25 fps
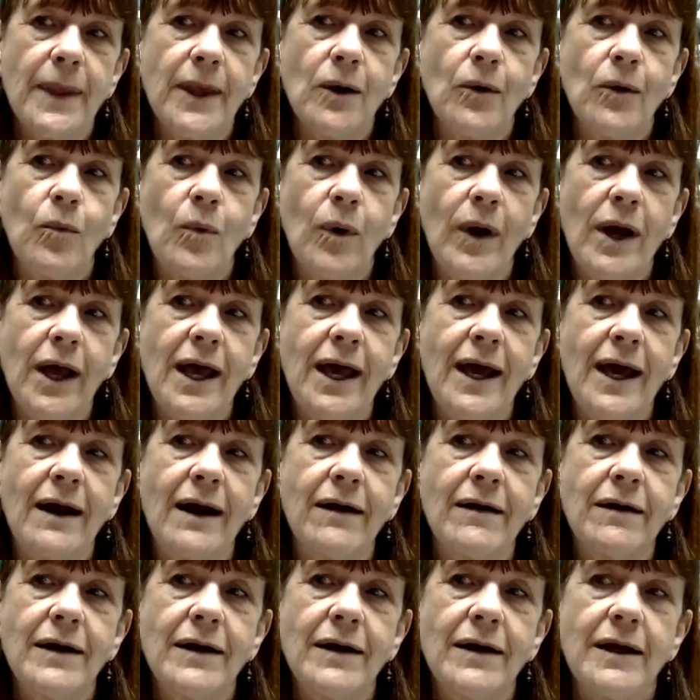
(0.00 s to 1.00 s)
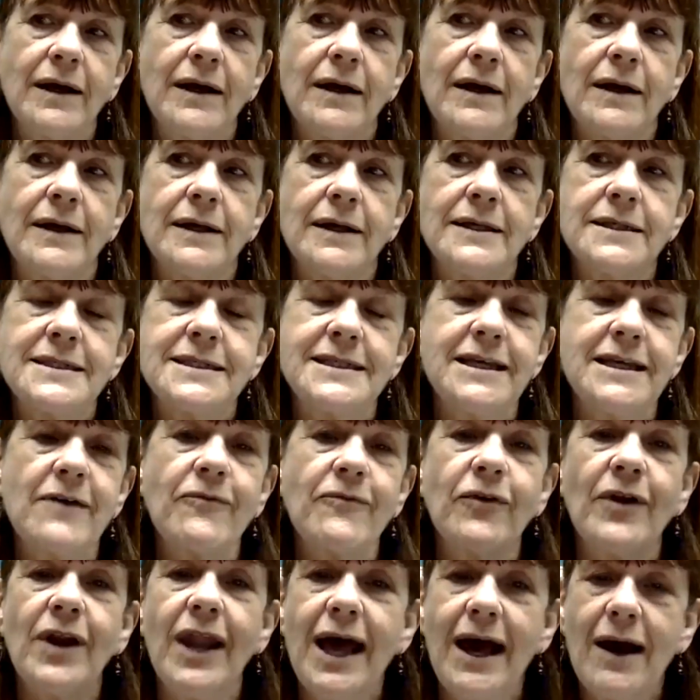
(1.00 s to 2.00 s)
where
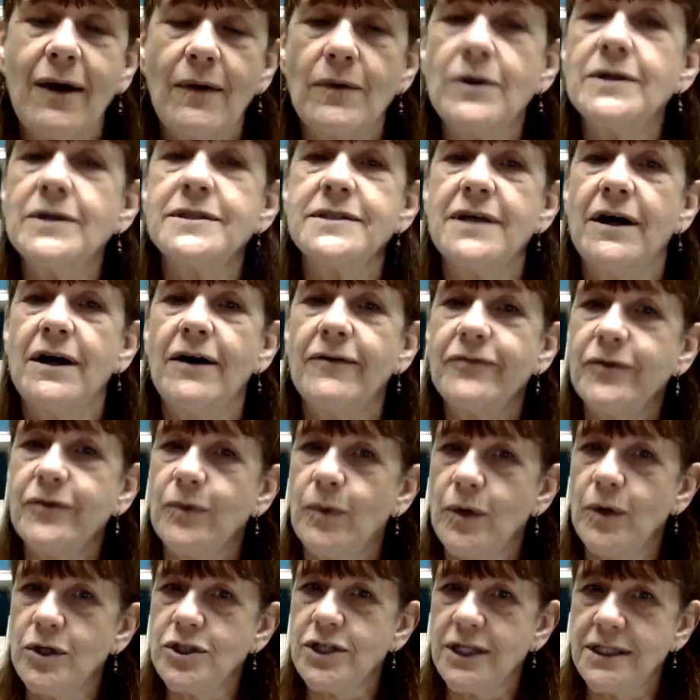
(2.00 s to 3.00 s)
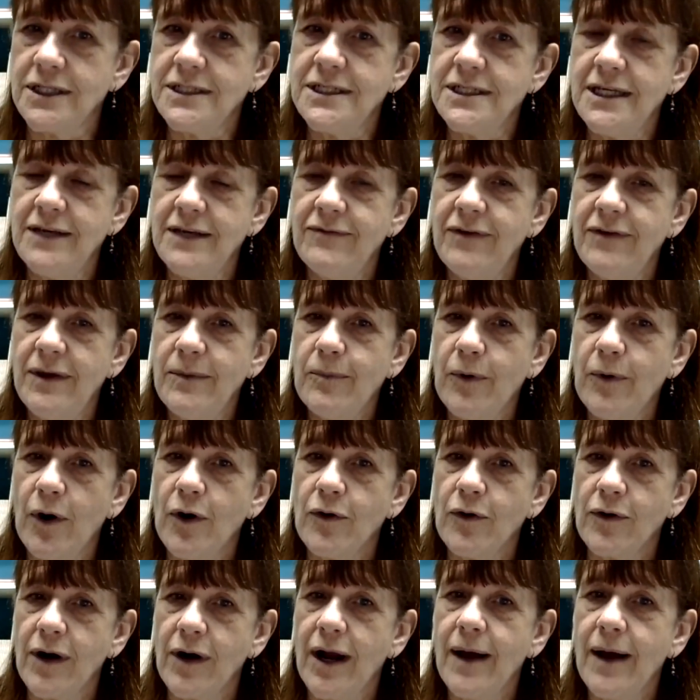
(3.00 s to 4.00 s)
several hours after watching a TV
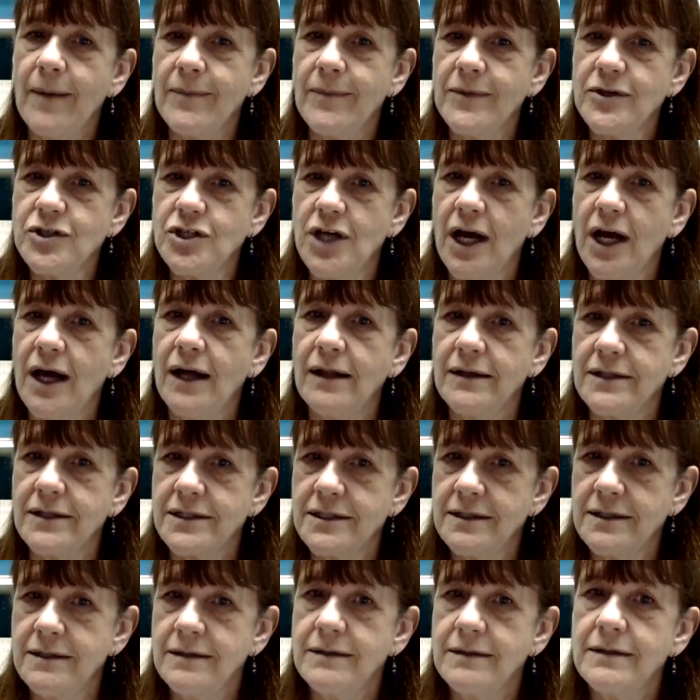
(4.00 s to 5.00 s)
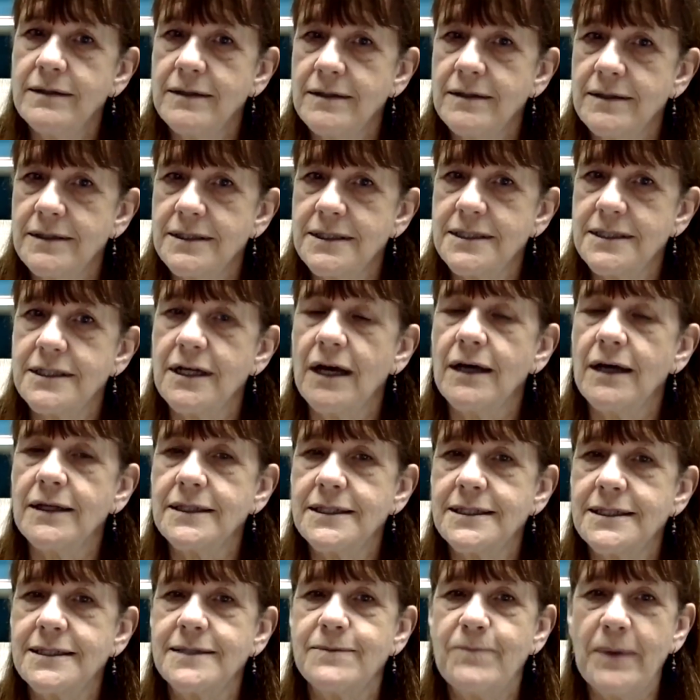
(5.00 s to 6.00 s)
program, the child
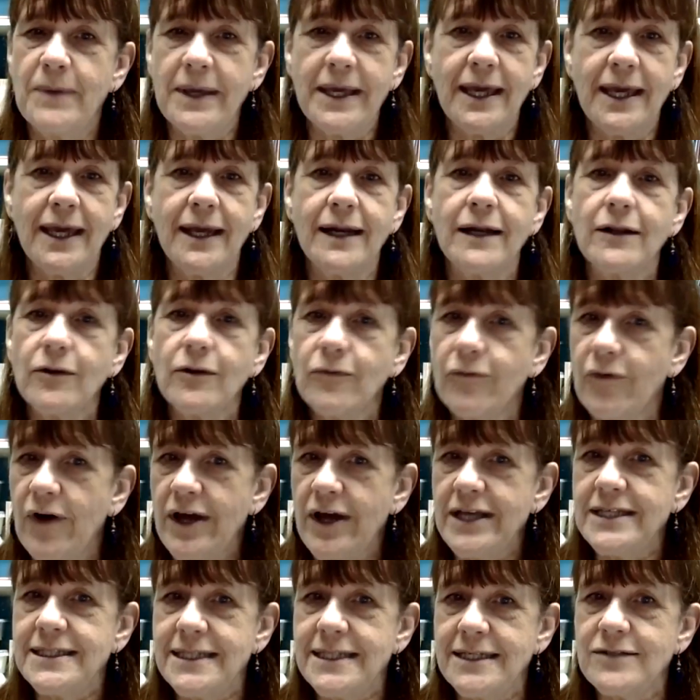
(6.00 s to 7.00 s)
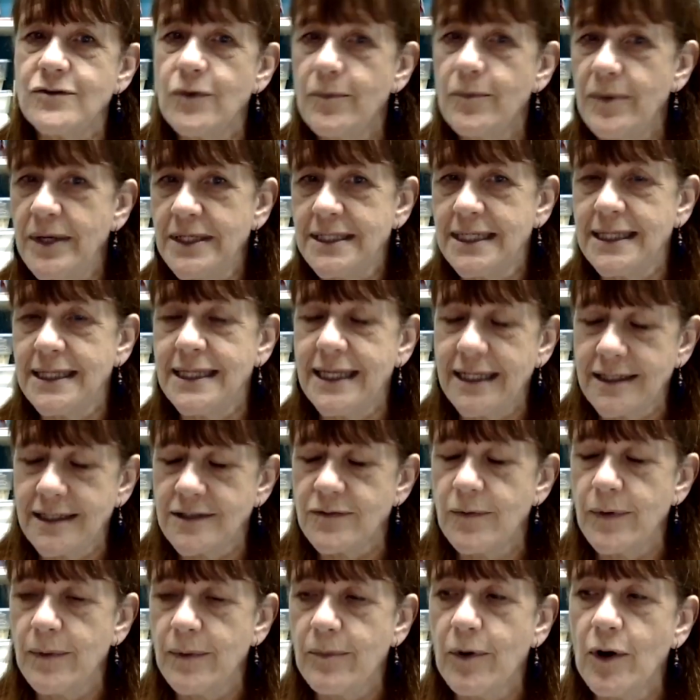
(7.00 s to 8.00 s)
starts speaking little phrases, repeating things
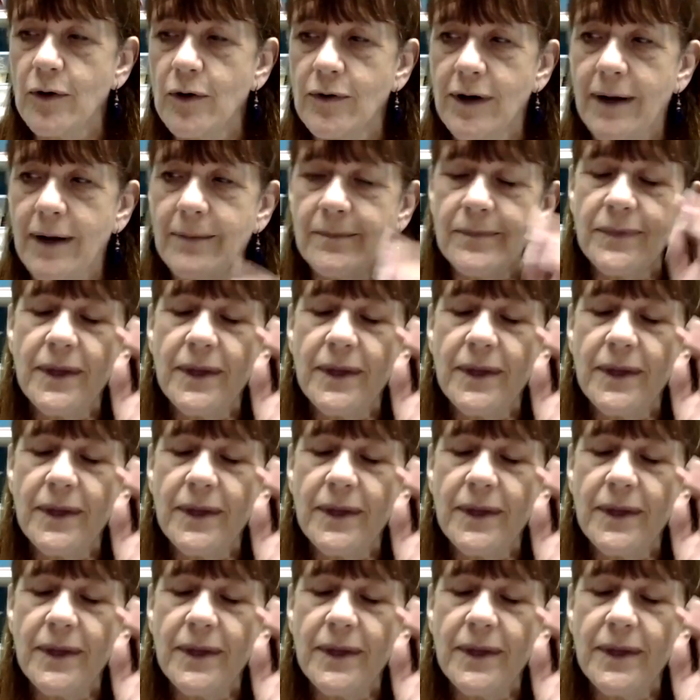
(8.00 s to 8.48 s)
from the program.